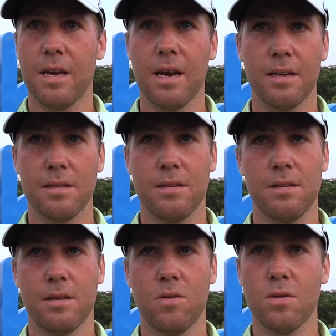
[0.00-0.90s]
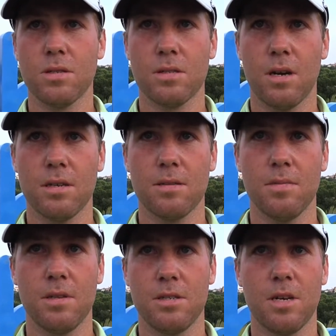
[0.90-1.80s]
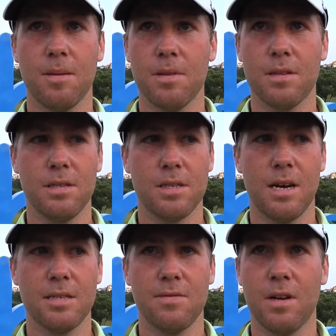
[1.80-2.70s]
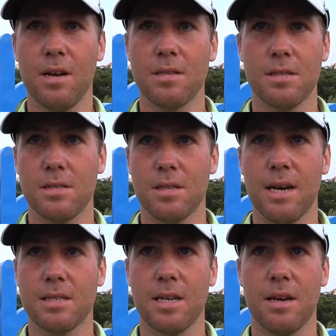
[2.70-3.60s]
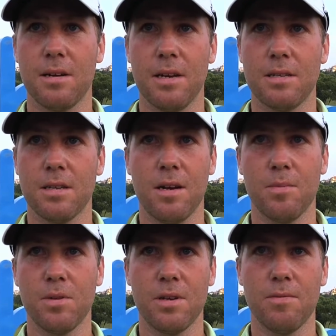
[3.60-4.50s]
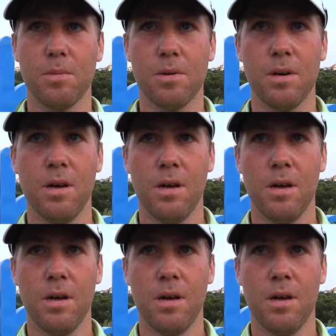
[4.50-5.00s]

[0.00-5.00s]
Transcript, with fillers: Yeah, it, the course is awesome. The job that these guys have done since last Saturday is unbelievable.